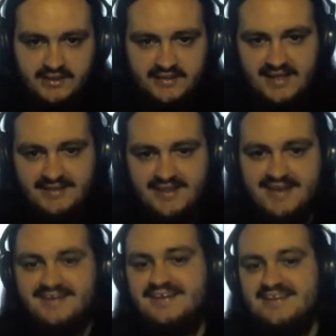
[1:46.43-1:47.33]
and
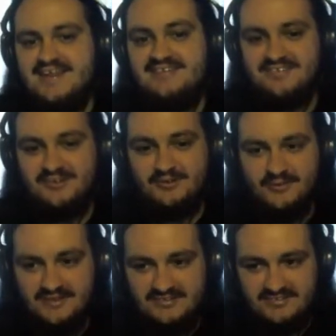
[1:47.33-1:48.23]
that's a
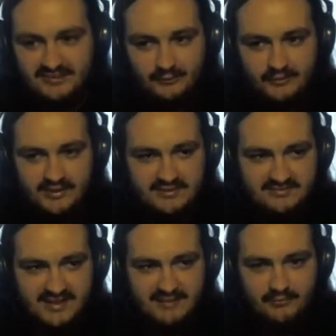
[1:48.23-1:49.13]
great start. We get
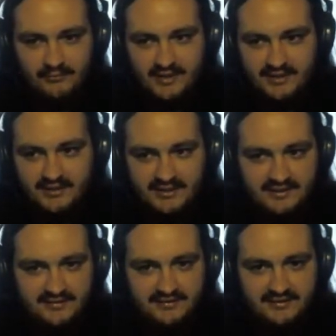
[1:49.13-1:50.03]
his ammo rack,
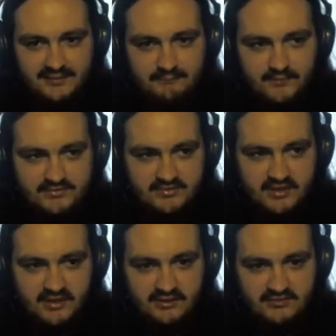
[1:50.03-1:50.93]
and he's
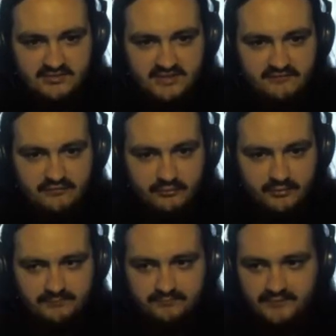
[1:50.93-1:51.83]
done for.
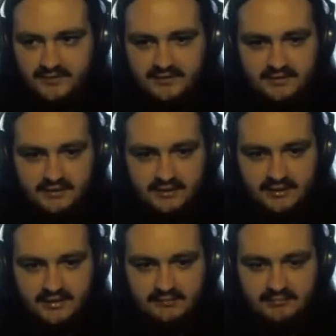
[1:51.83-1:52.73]

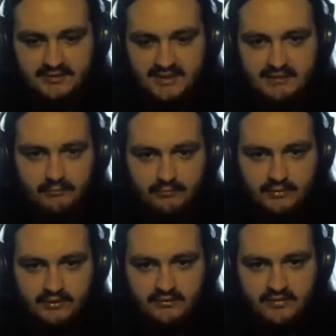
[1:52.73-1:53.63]
But yeah,
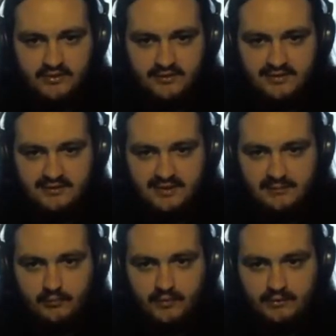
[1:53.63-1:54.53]
I don't think that
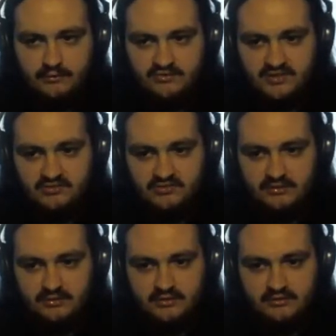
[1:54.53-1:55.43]
ammo rack was
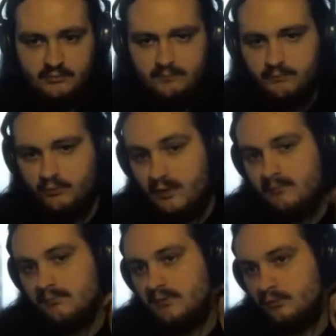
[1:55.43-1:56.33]
necessary because we
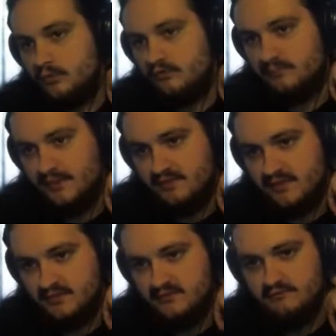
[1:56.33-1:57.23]
probably would have penned
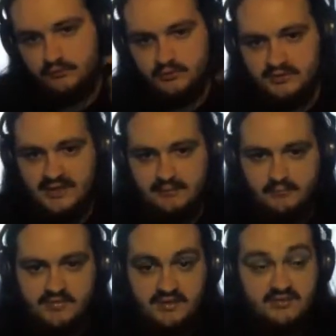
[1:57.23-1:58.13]
that T-49,
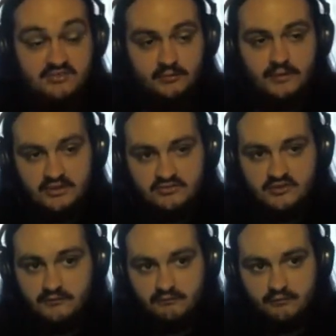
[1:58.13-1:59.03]
but it's a great
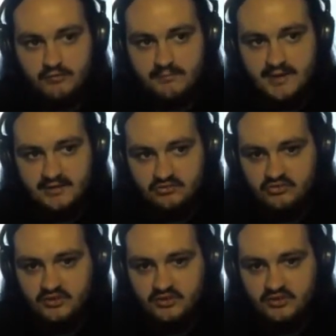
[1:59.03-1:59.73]
start for the match.